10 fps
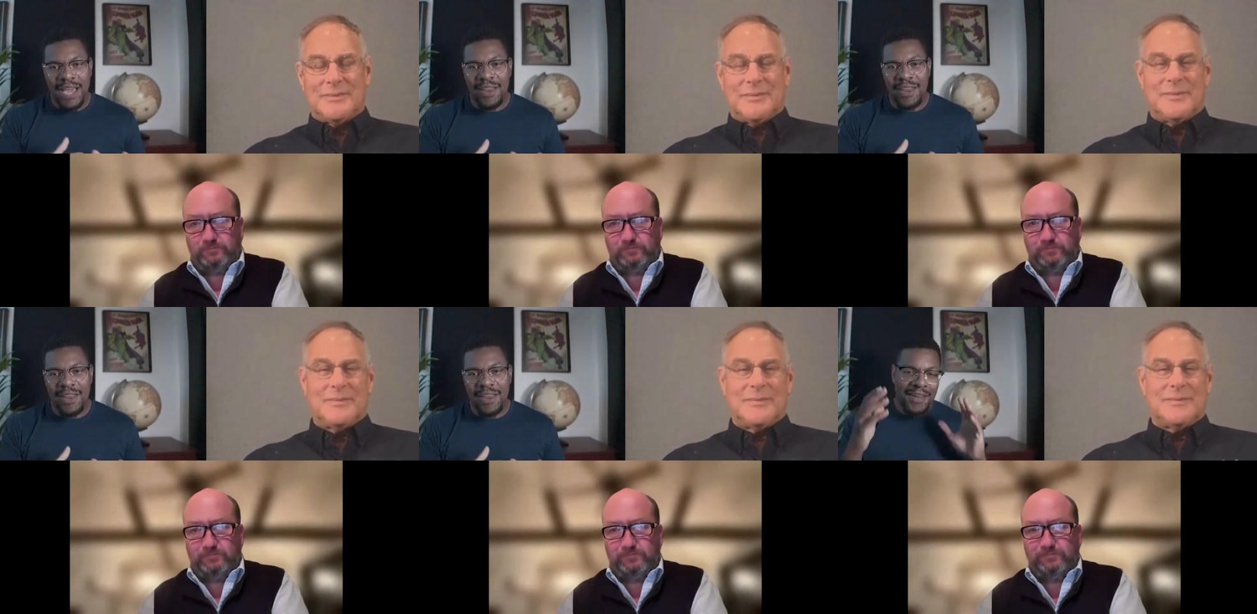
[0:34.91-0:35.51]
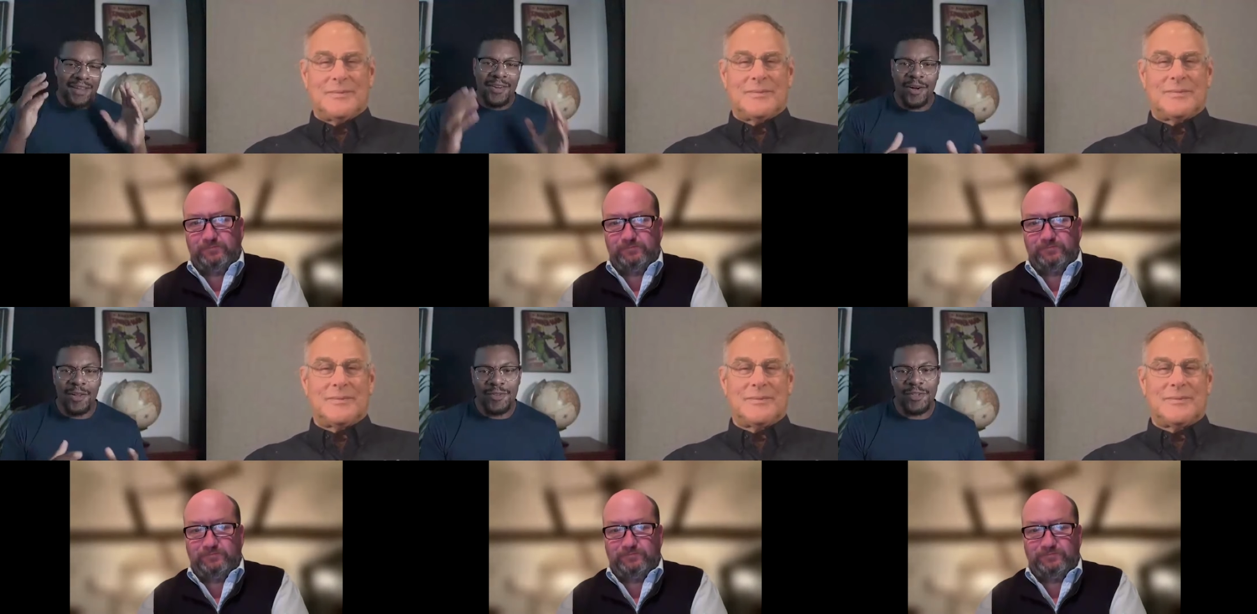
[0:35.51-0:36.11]
Speaker 1: Battle Bank,
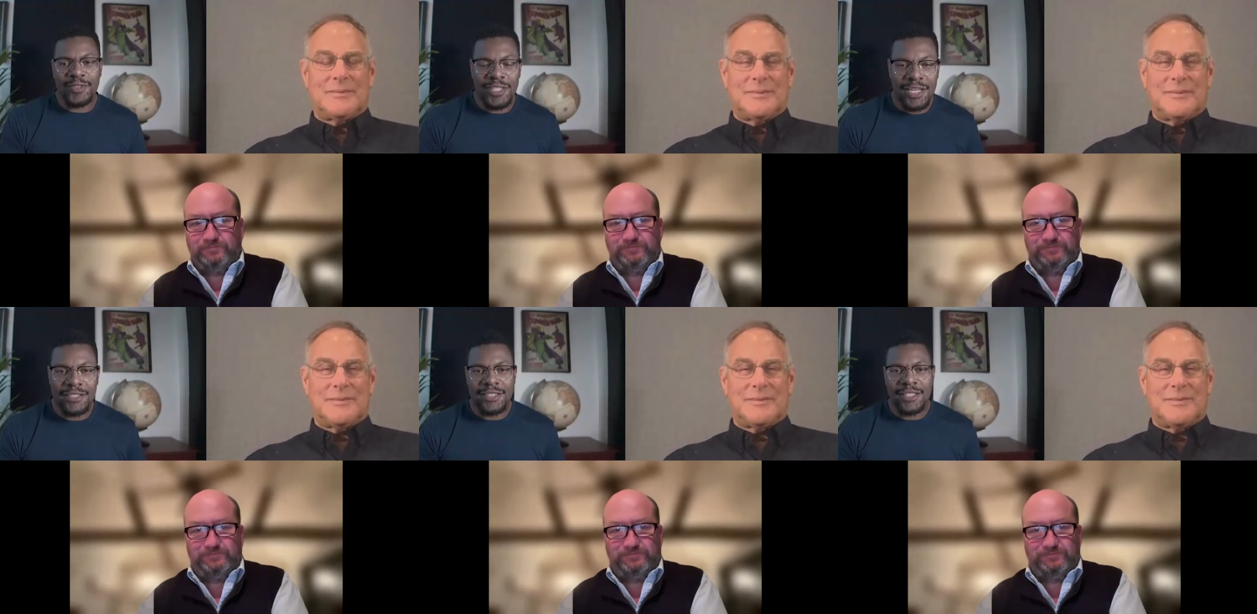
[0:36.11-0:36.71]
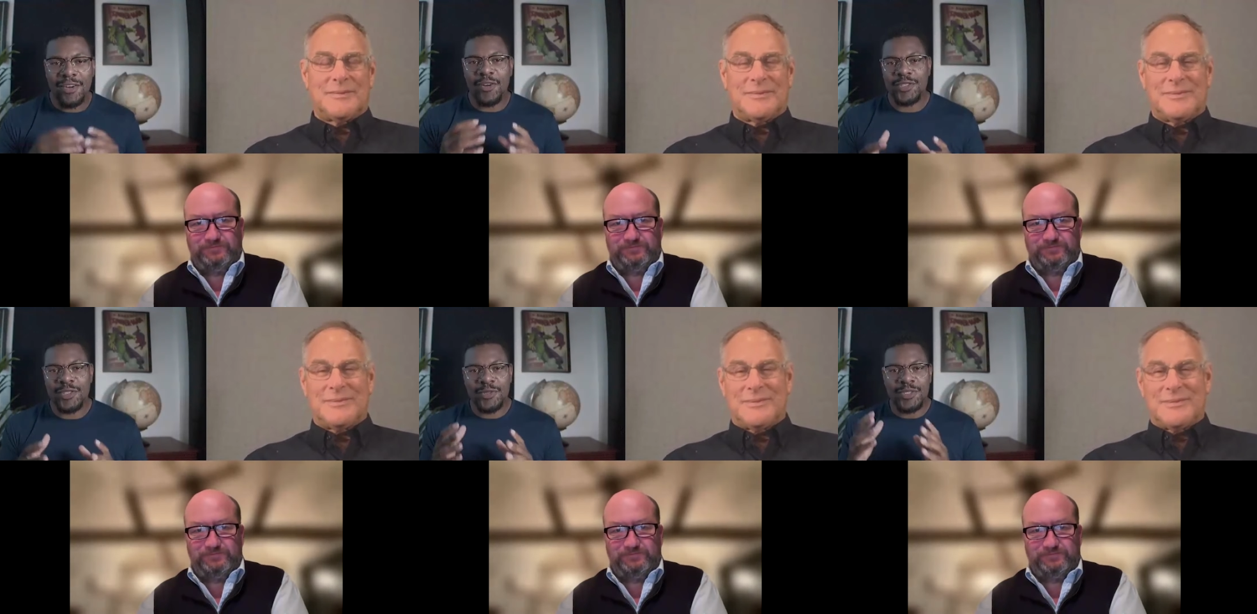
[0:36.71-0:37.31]
all of those things, and
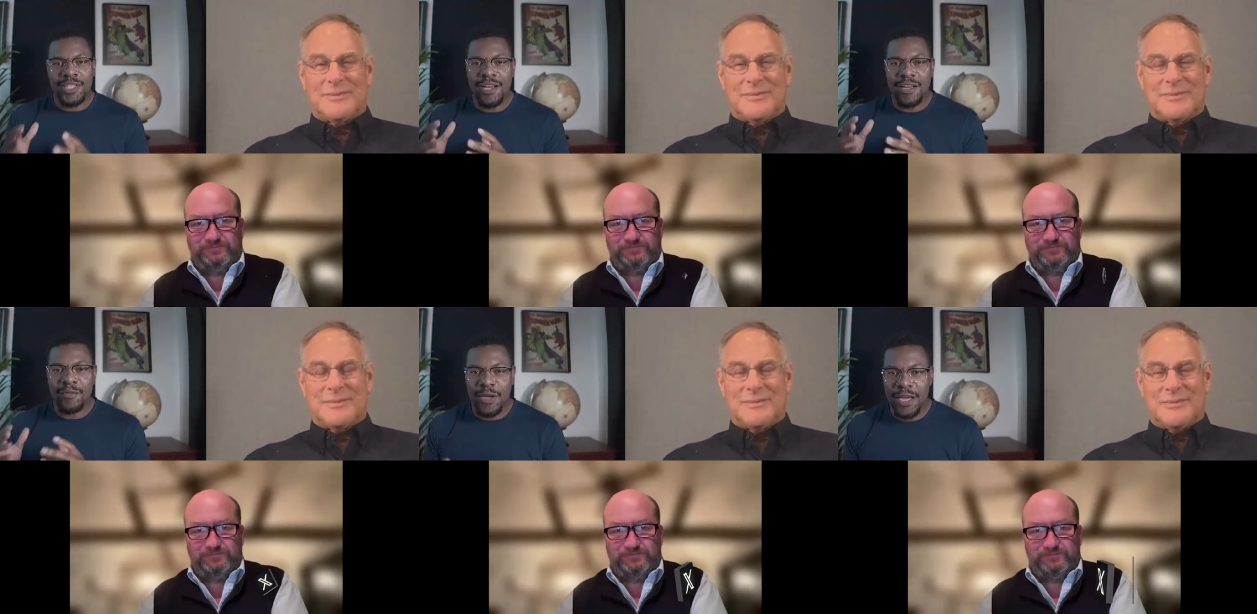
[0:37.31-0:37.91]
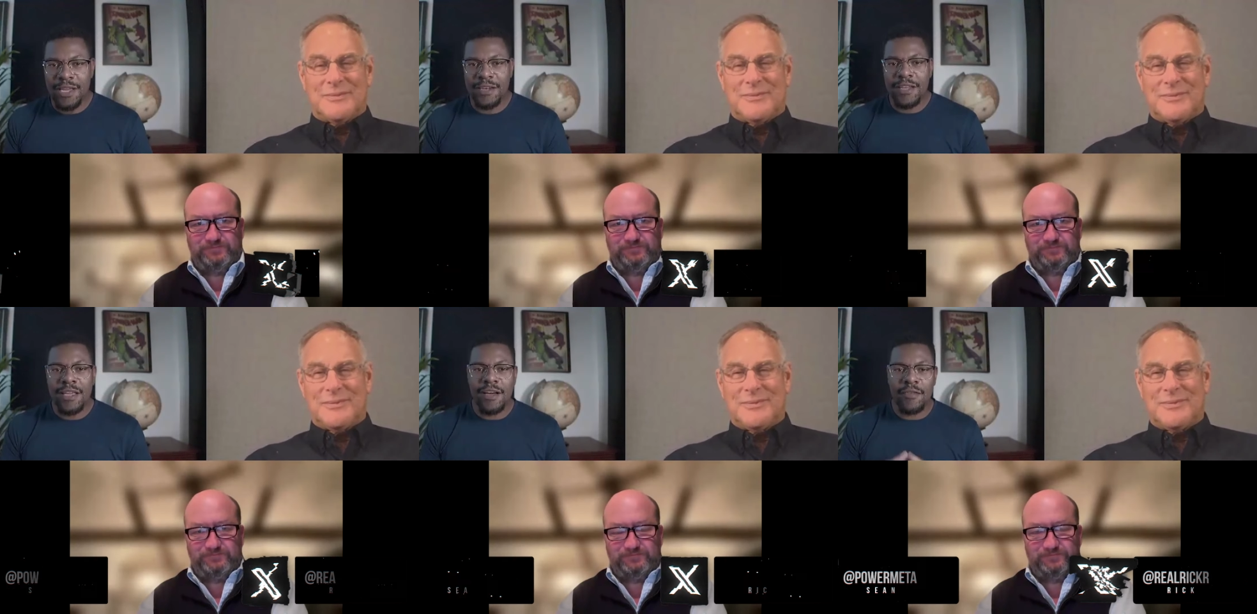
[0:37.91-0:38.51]
also Sean Wade
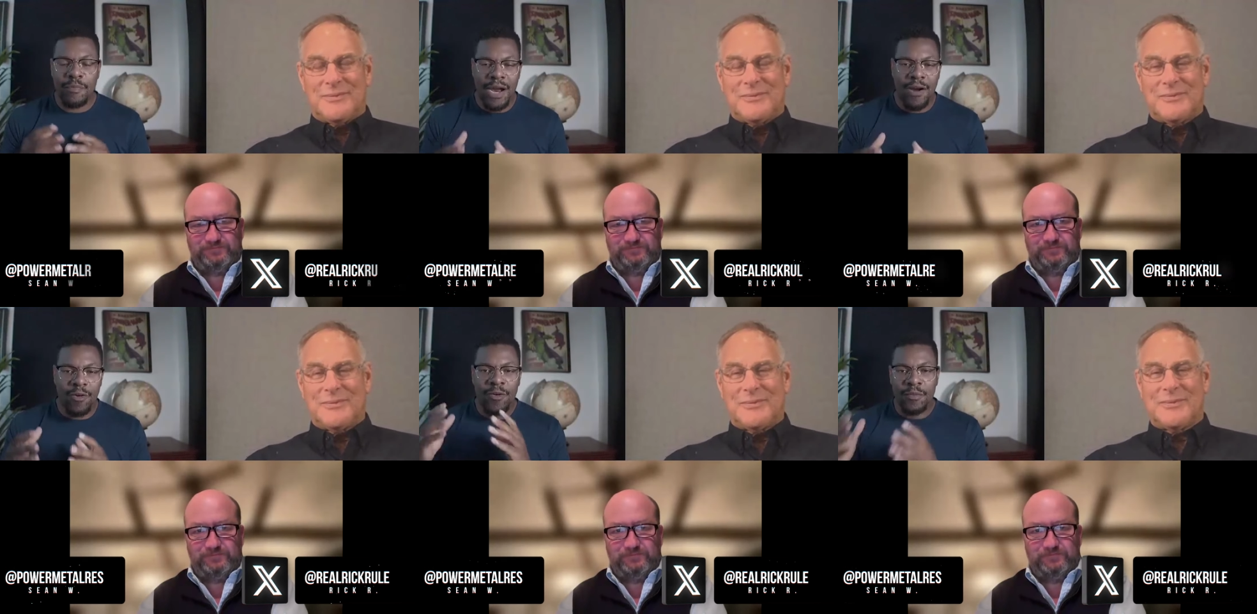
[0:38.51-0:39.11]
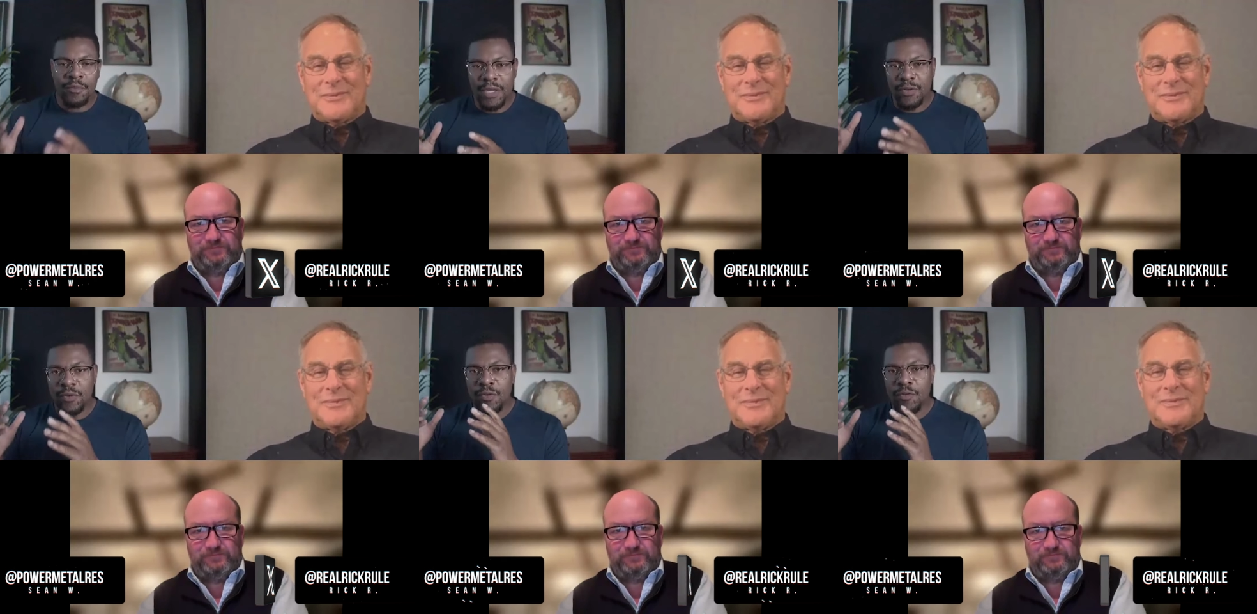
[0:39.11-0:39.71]
of Power
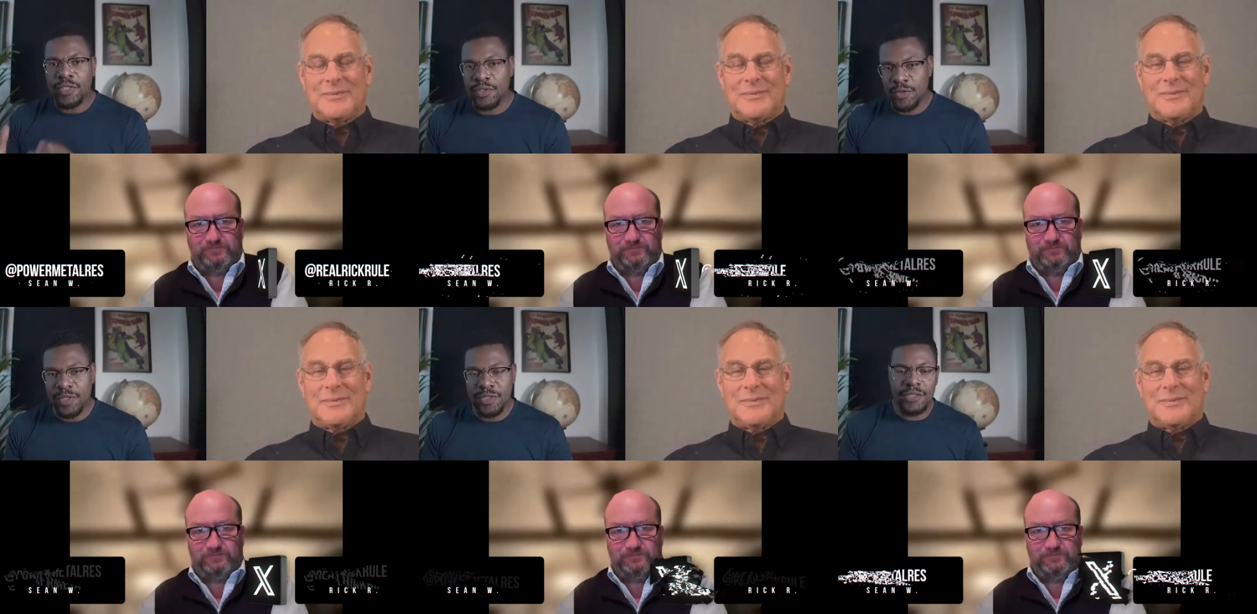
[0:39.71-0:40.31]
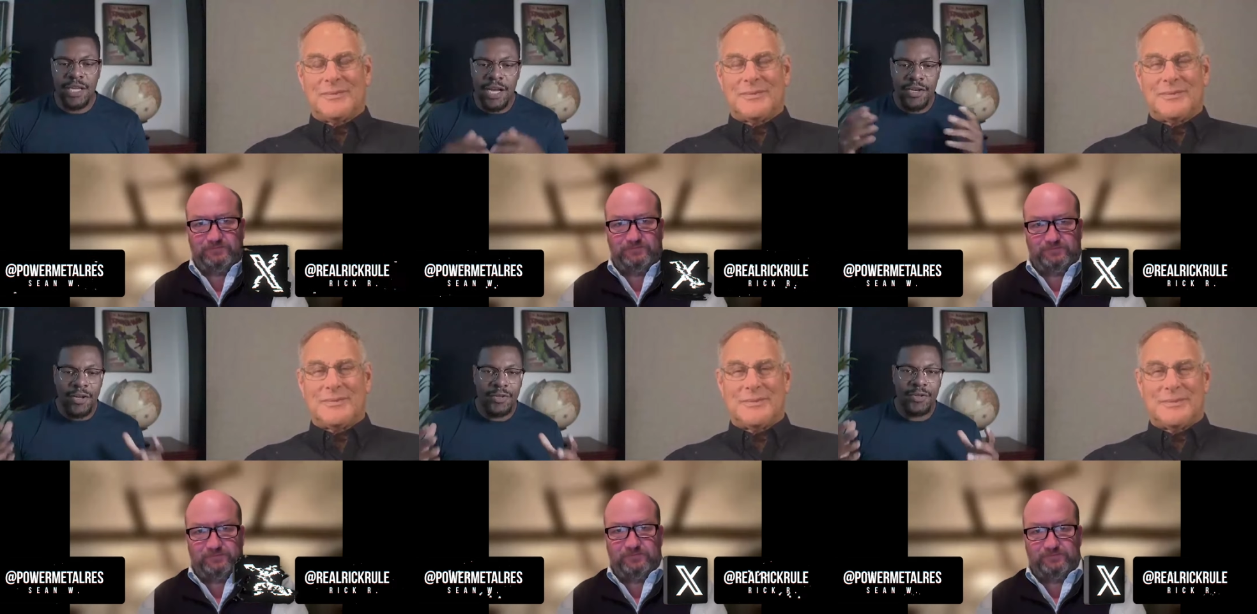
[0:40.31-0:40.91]
Metal Resources. How
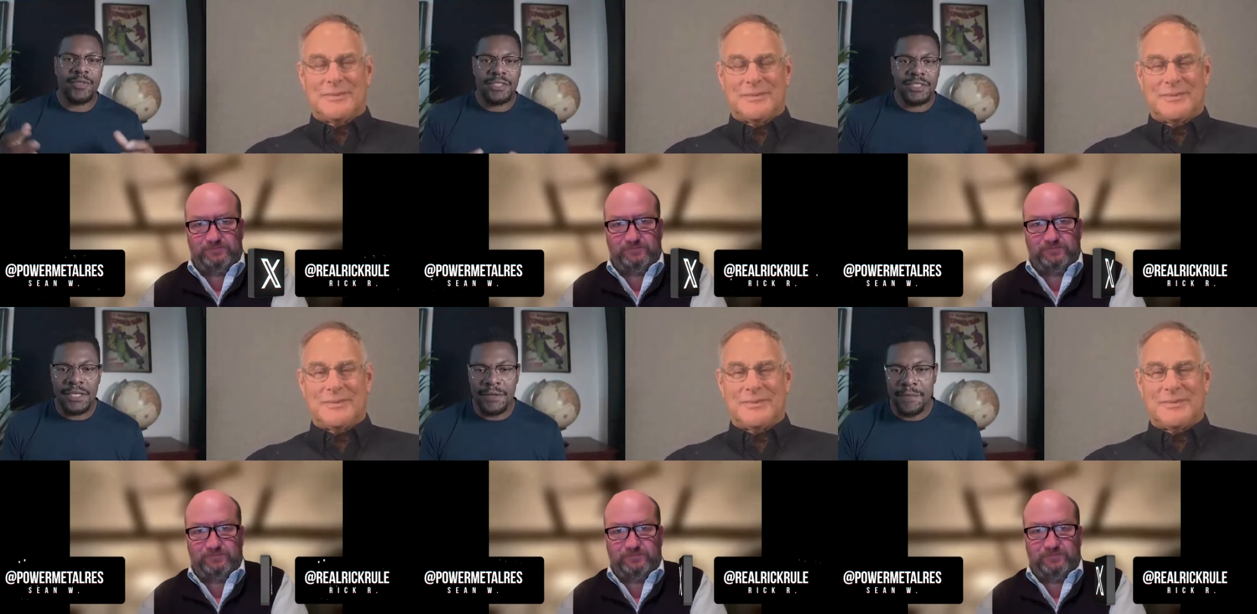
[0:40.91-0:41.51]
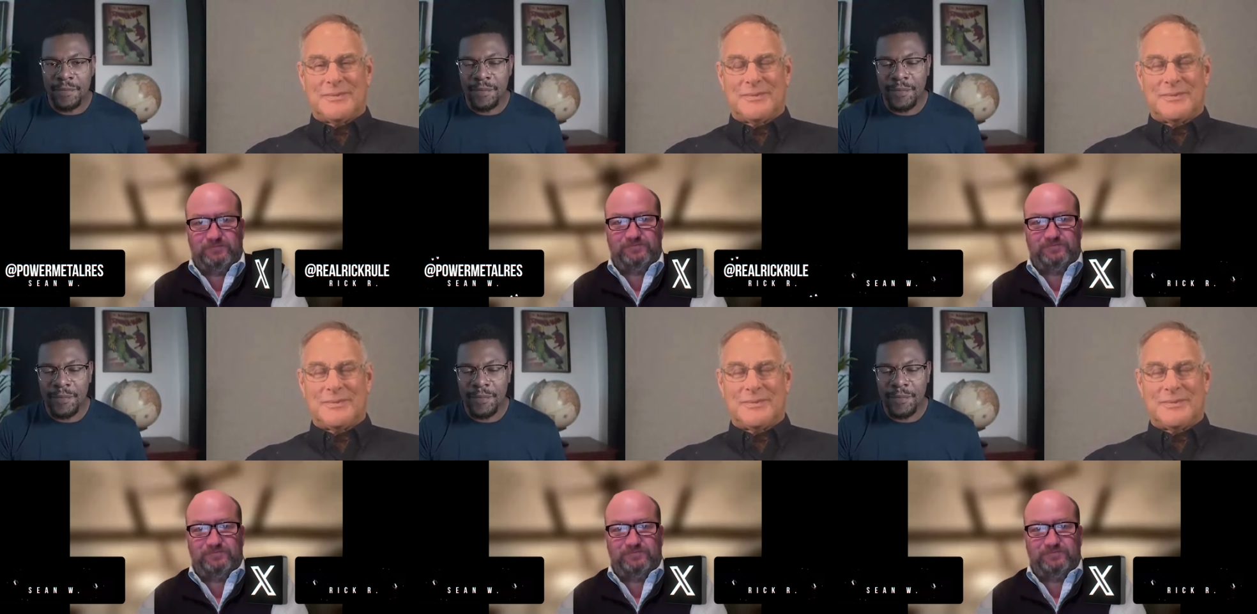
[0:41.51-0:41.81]
y'all doing today?